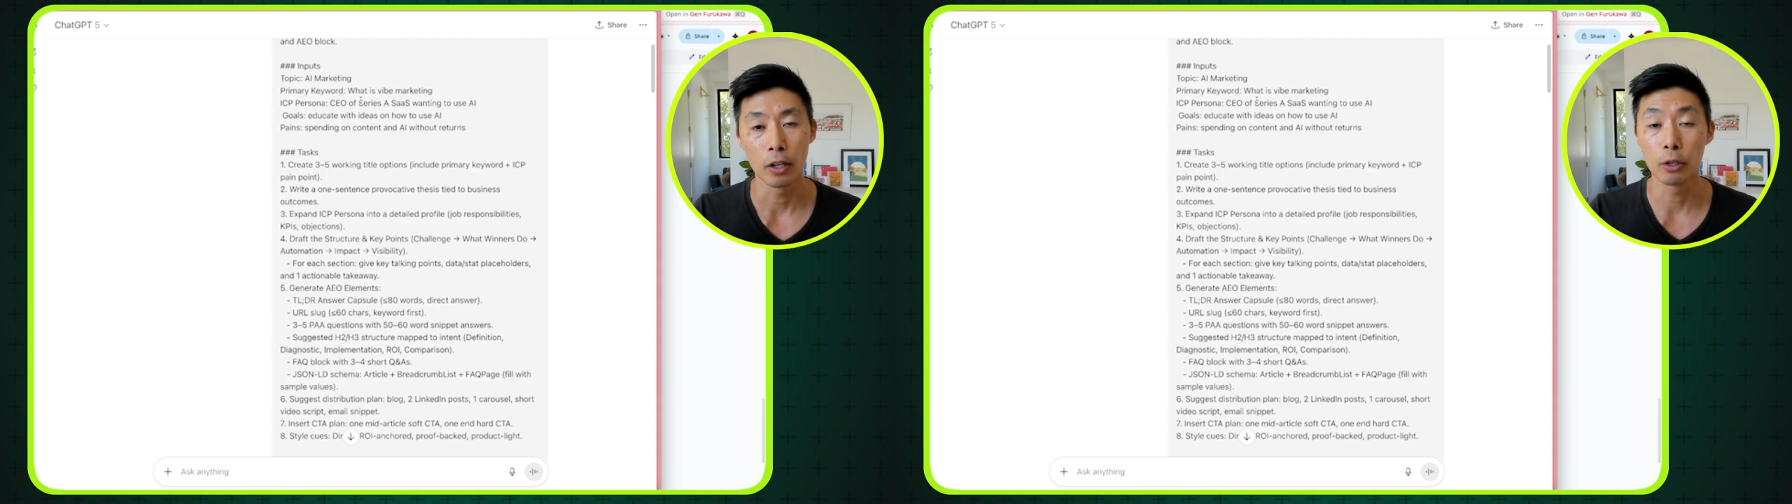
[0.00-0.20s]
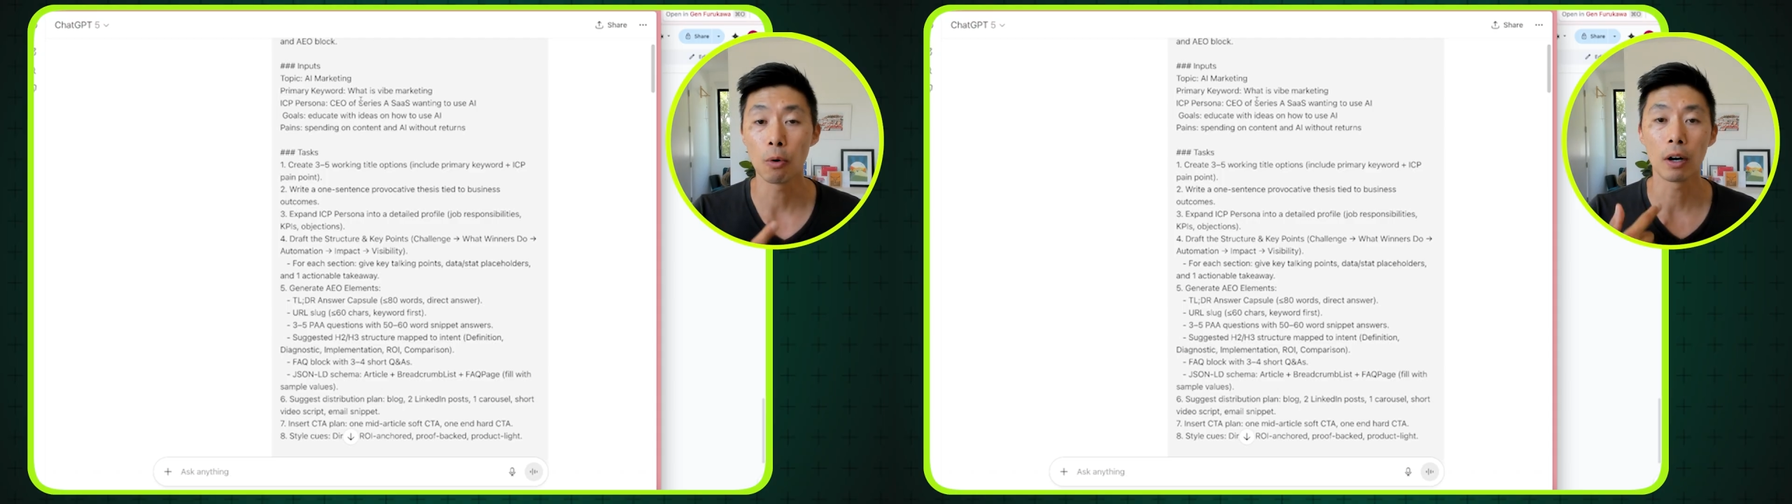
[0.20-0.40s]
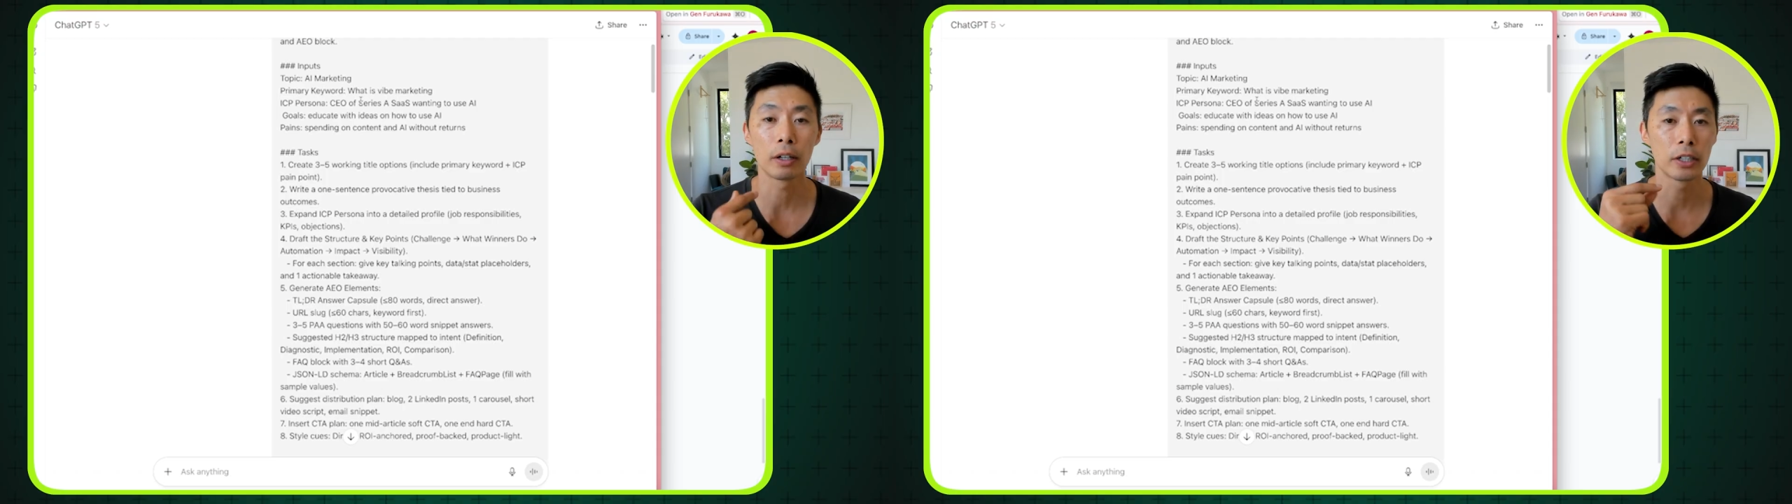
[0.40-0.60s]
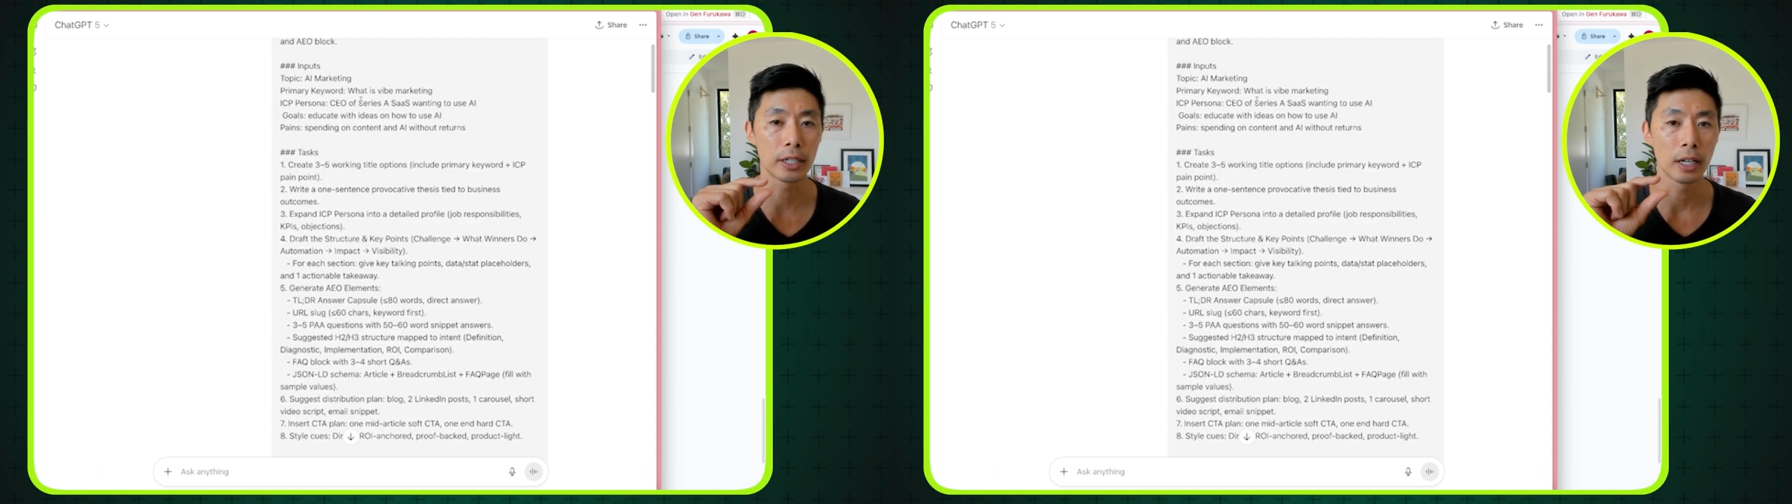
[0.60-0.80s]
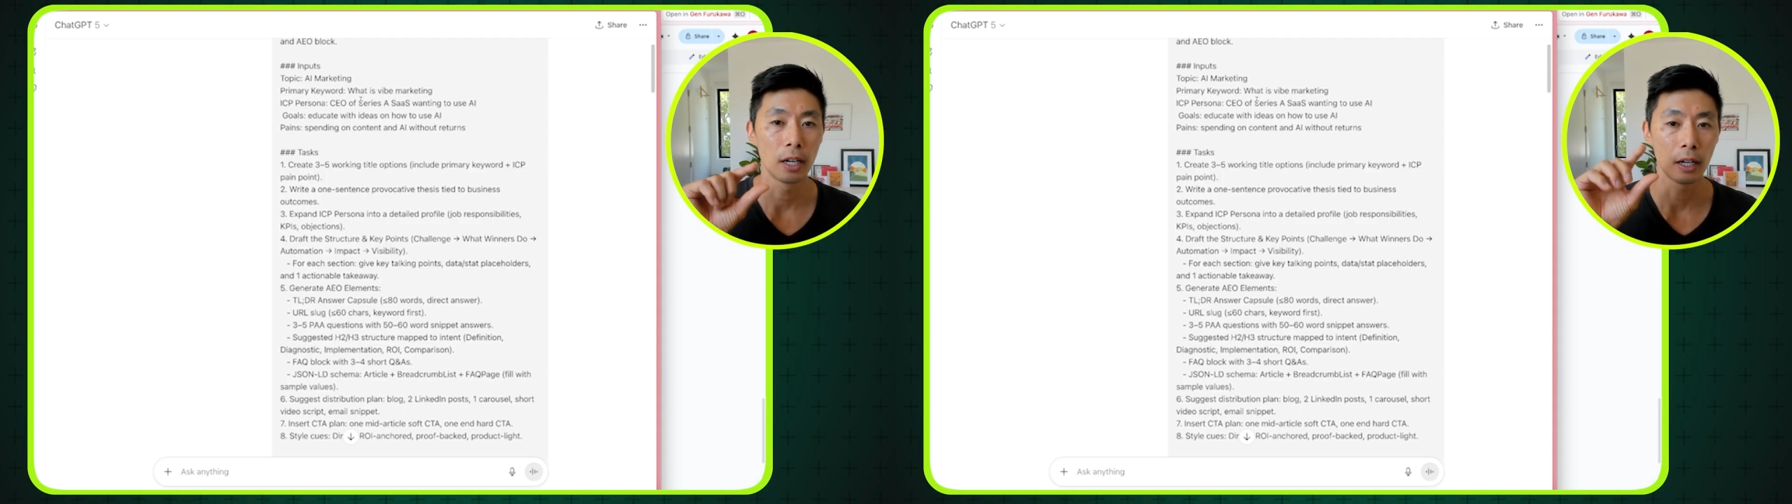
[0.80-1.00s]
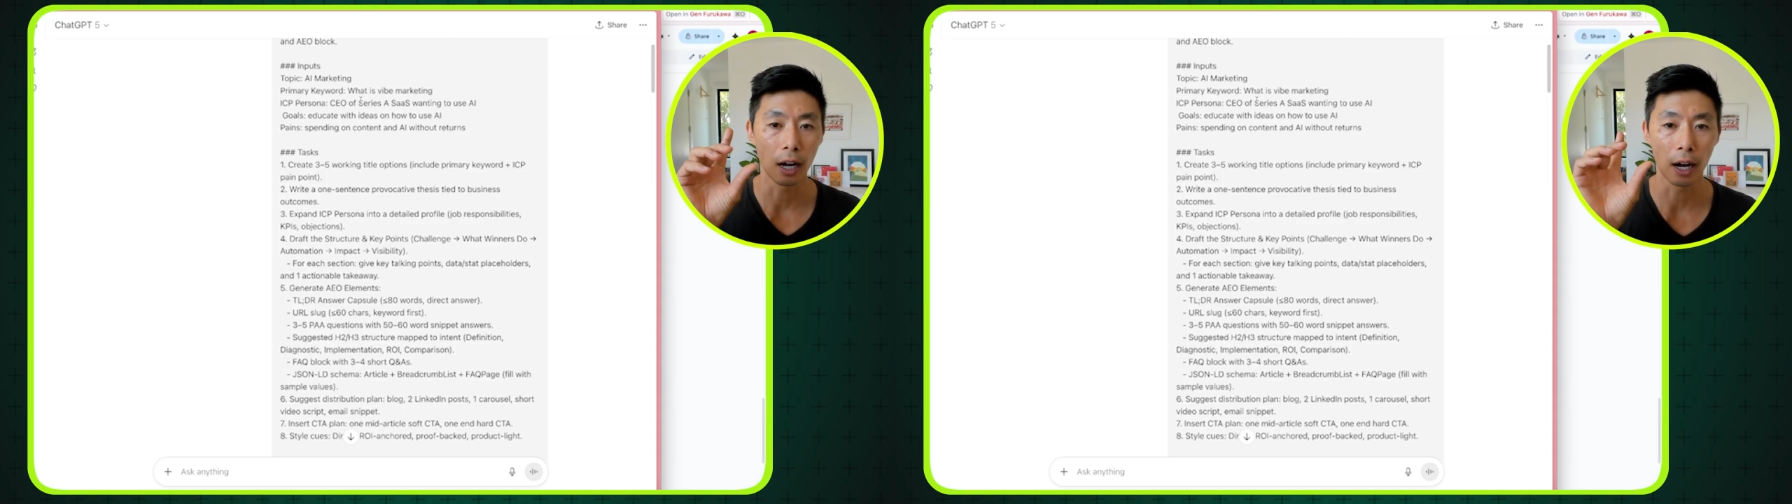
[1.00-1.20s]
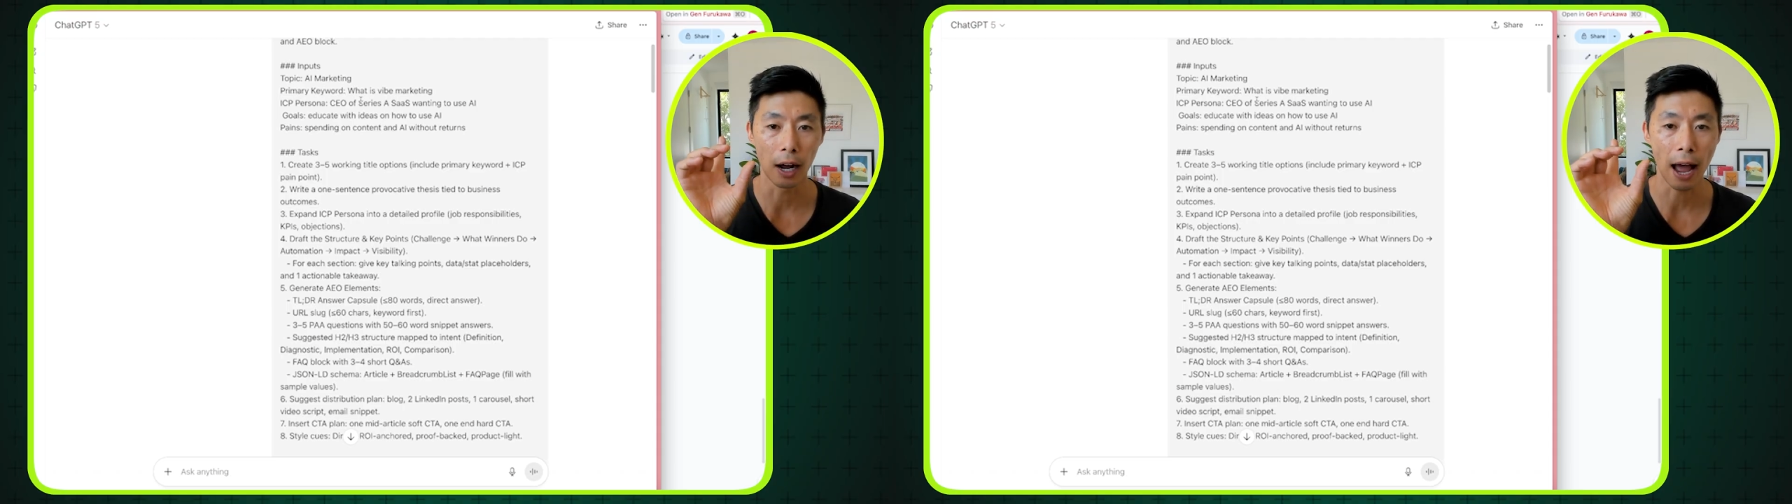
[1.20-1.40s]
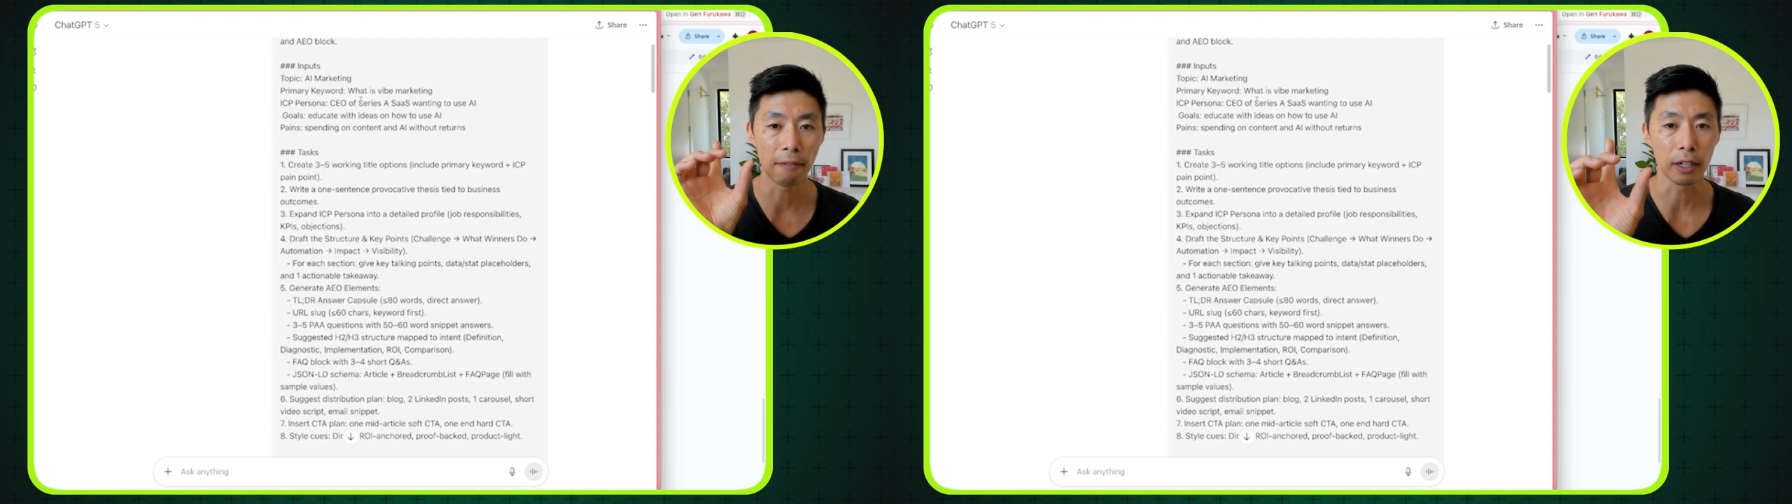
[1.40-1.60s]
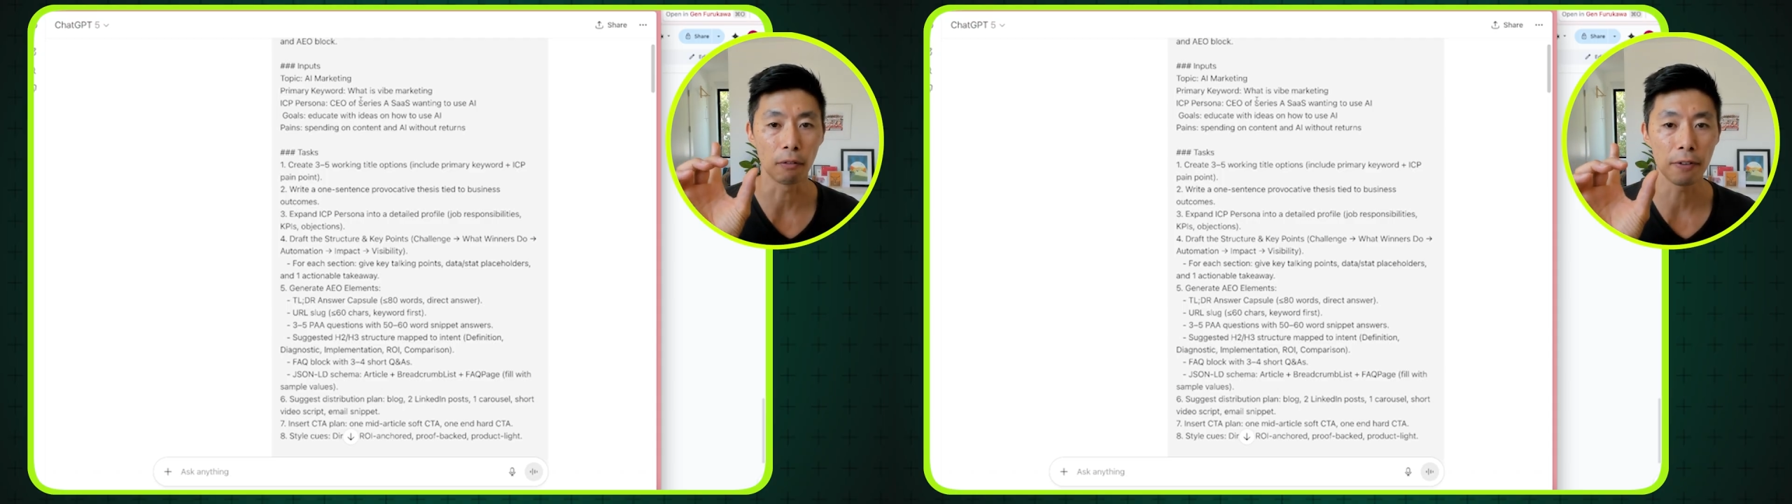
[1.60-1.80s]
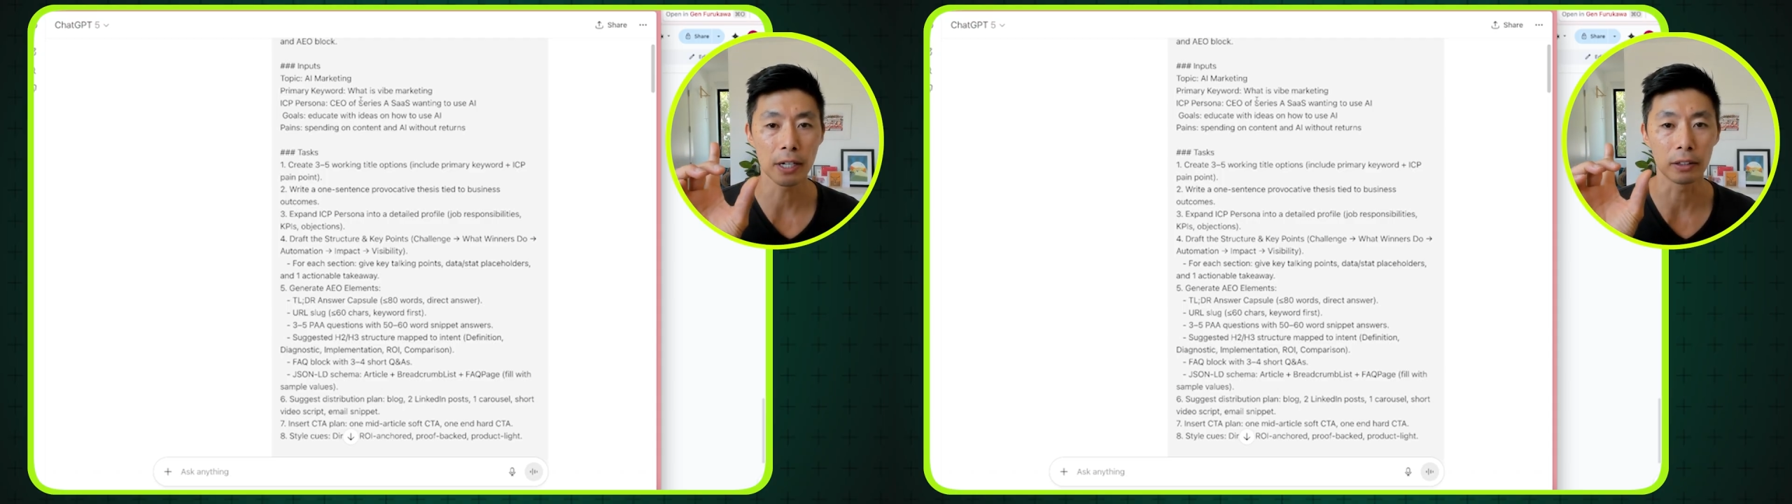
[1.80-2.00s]
you are just having a
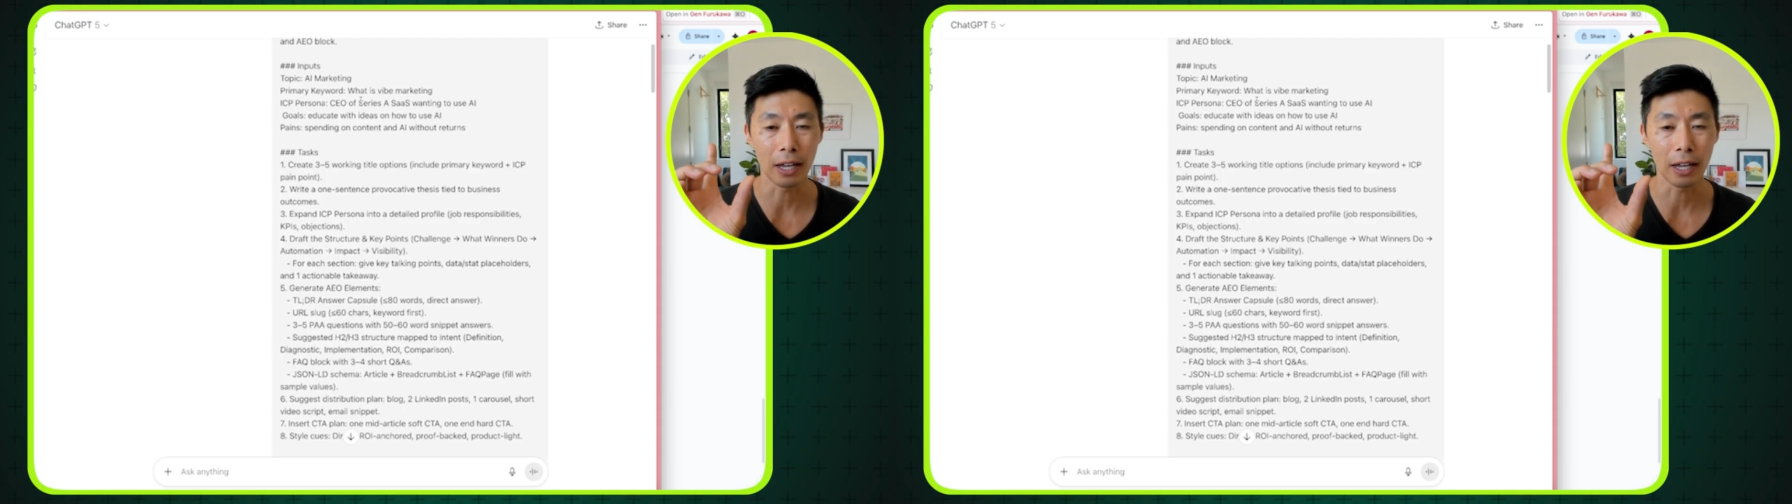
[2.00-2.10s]
field,